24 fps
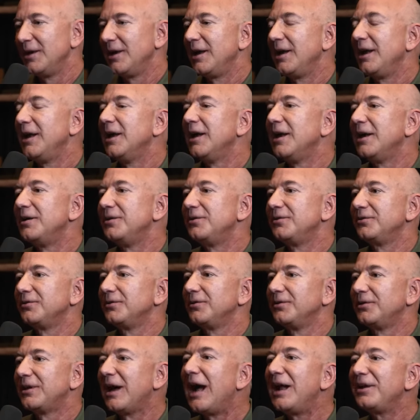And
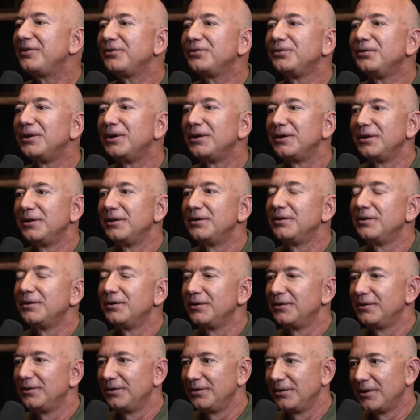that's what
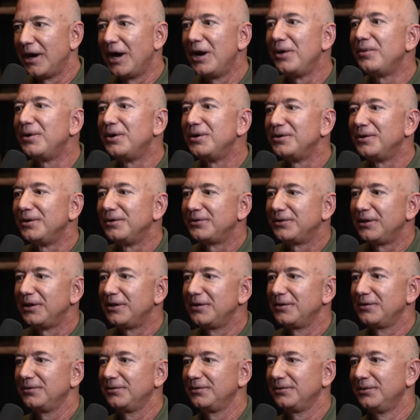I want to do. I
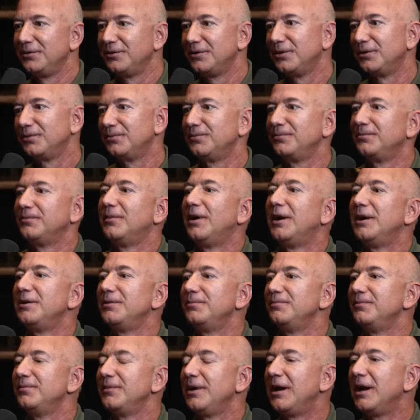take, you know,
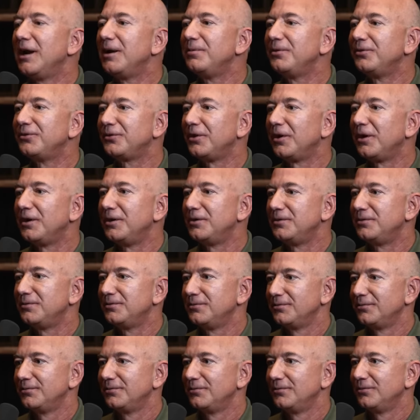my
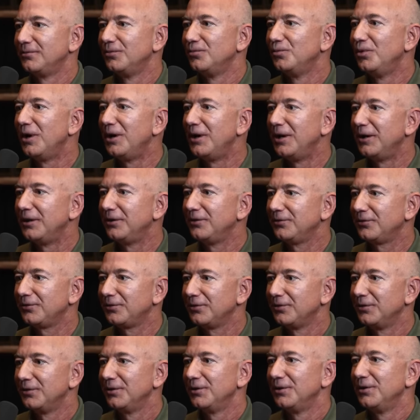Amazon
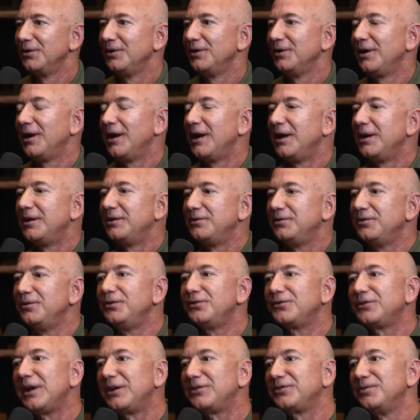winnings and
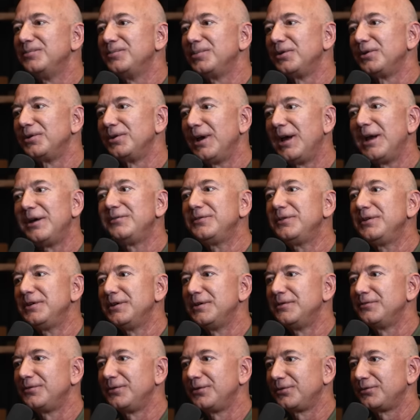use that to build heavy
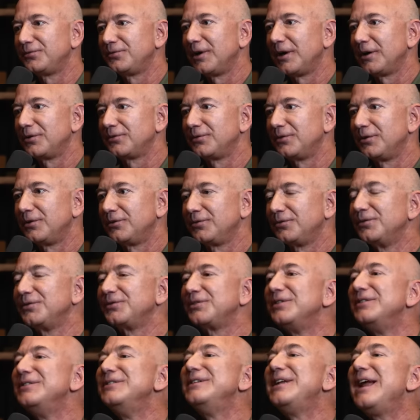infrastructure so that
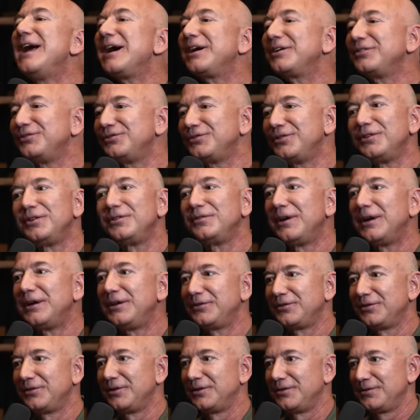the next
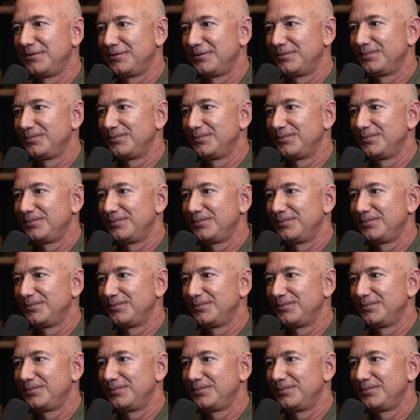generation,